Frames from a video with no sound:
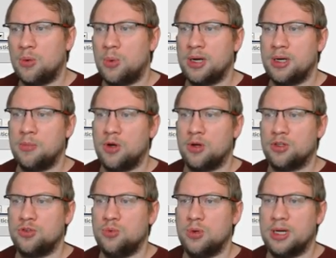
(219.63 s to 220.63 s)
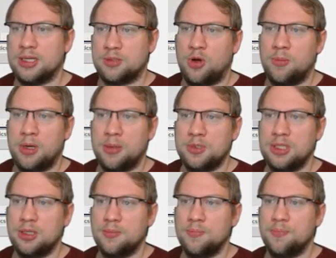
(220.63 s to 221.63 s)
1 and blower 2 as pop-ups
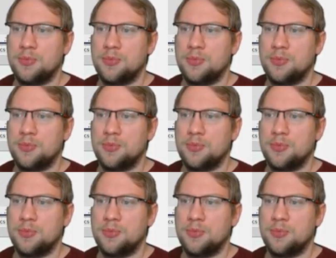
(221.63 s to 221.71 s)
here.